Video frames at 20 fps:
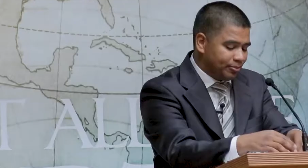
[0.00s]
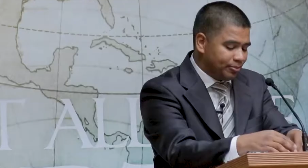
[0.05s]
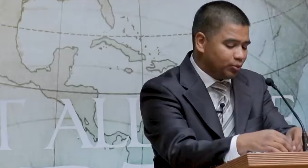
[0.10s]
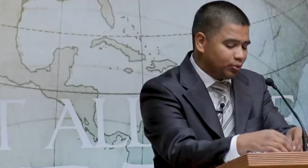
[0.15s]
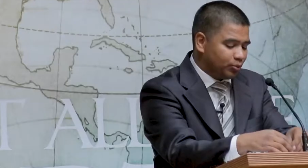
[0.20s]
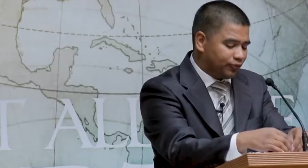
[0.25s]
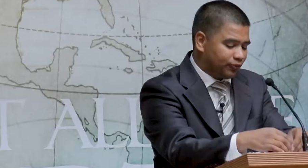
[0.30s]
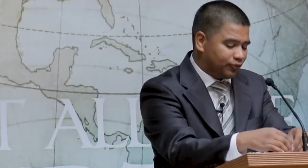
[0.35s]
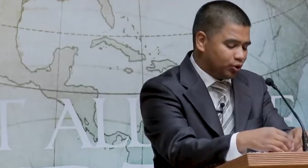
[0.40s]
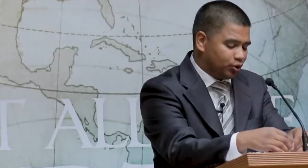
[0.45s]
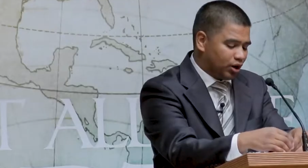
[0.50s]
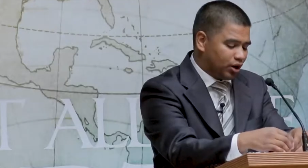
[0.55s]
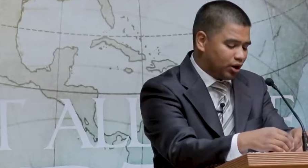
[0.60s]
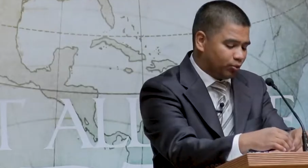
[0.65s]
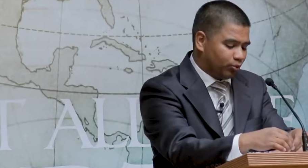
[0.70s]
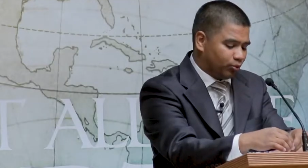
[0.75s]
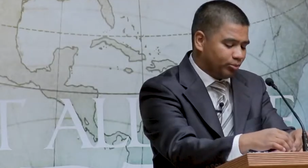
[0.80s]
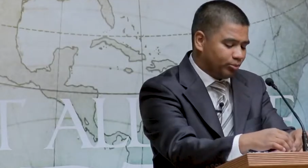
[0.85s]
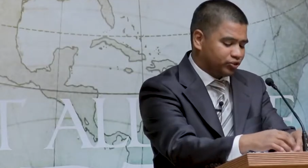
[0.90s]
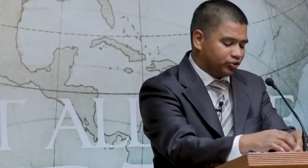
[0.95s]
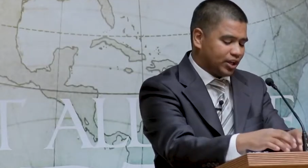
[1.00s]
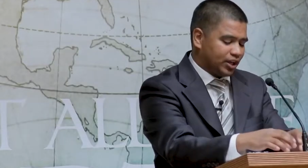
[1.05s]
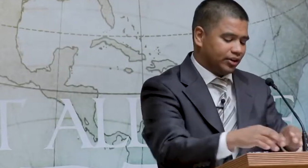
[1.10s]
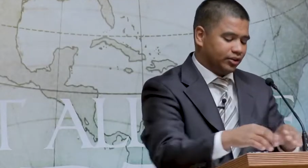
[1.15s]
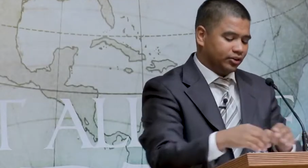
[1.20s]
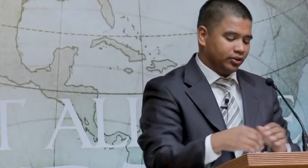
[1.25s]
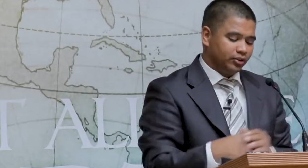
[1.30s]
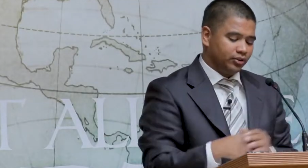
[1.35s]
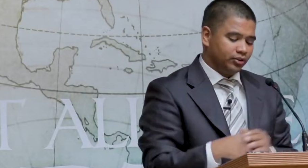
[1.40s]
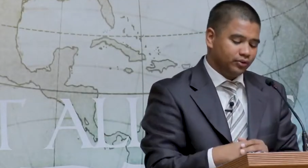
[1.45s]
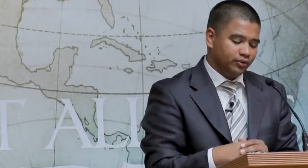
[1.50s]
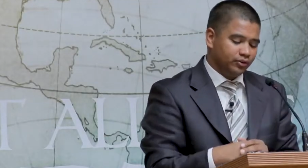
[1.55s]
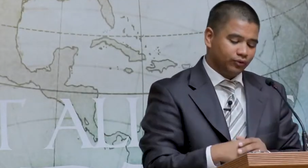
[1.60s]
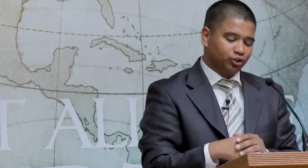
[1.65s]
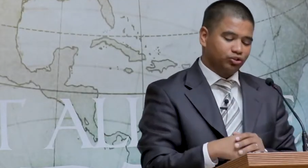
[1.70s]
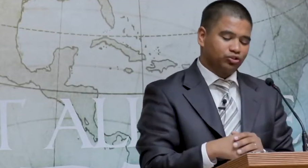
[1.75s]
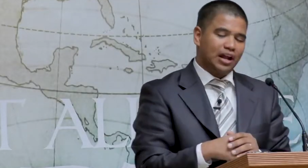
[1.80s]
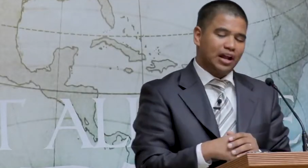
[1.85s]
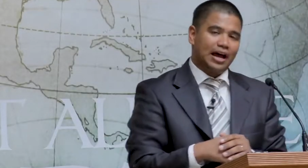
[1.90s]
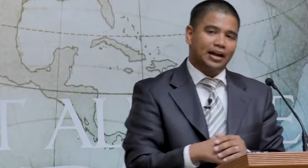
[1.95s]
Let me read for you out of Romans 10,
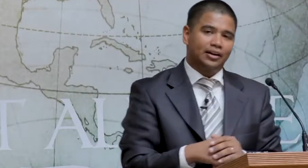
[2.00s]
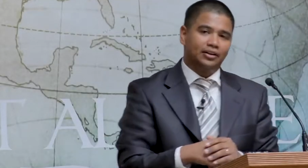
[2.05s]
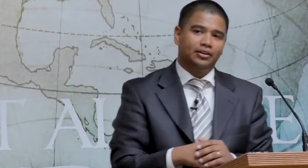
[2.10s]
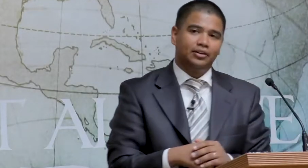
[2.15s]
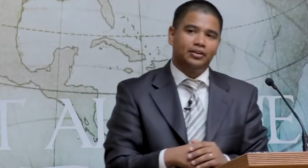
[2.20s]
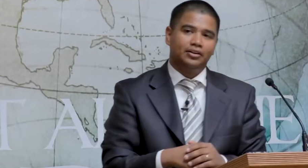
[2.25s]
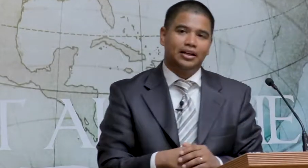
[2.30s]
verse 9.